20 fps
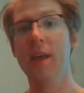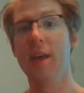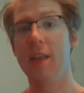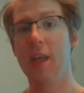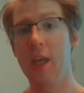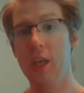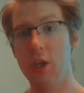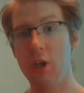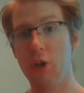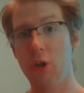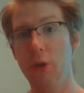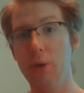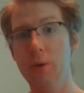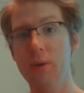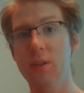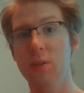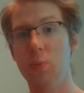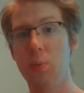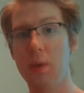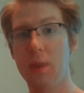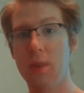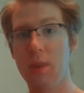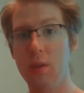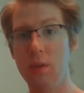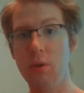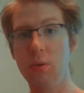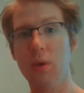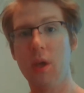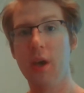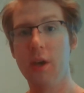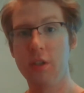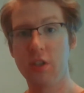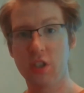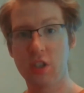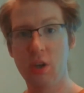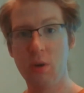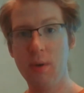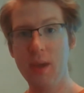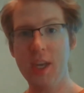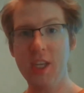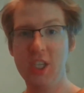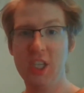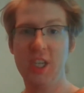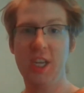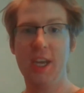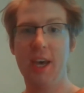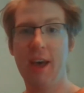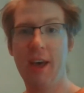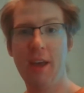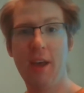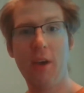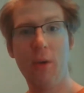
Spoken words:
That includes with the new Soetia,